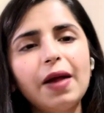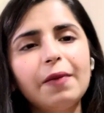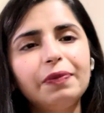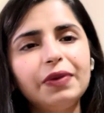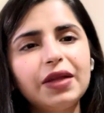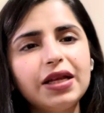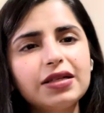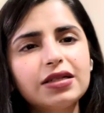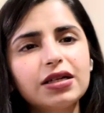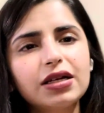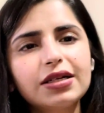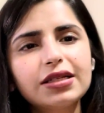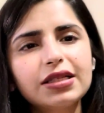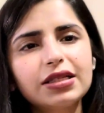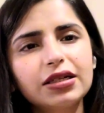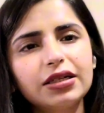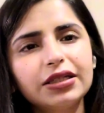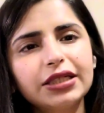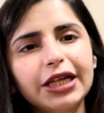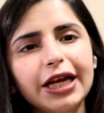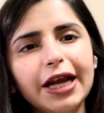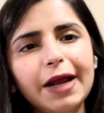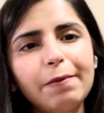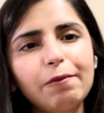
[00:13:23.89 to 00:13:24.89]
these are
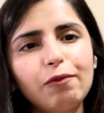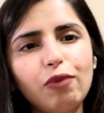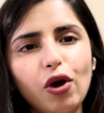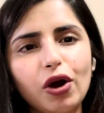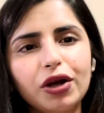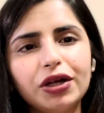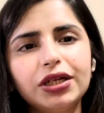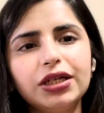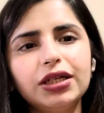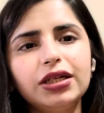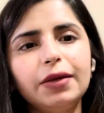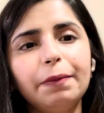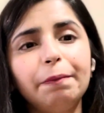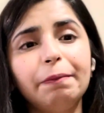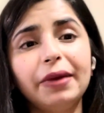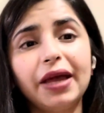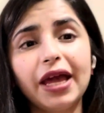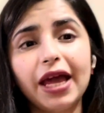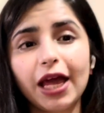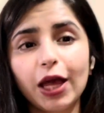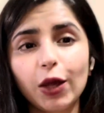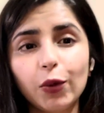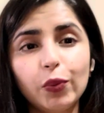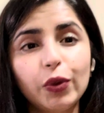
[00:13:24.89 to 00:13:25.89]
certain important
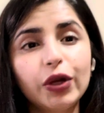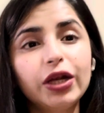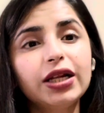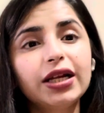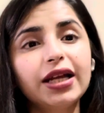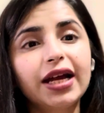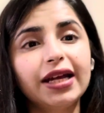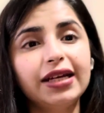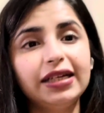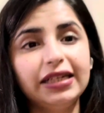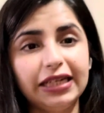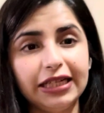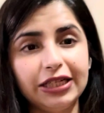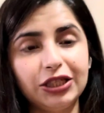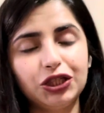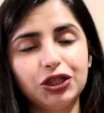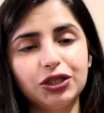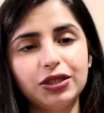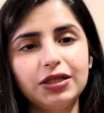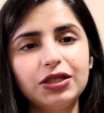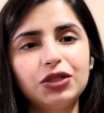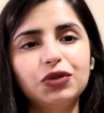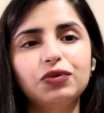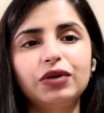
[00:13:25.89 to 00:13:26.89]
behavioral
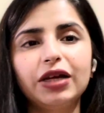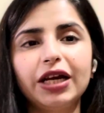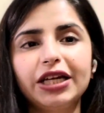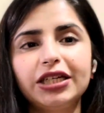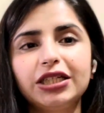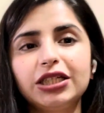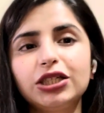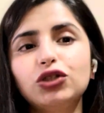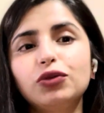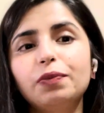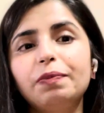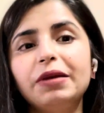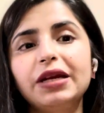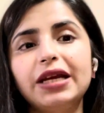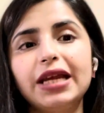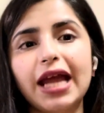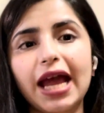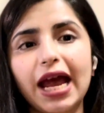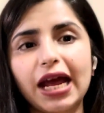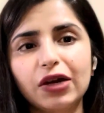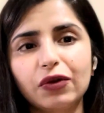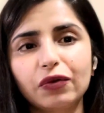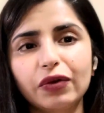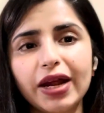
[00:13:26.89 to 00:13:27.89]
conditions related to
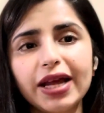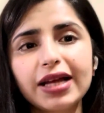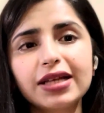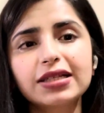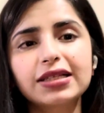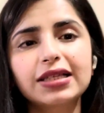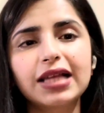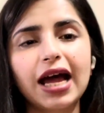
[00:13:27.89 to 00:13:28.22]
pediatrics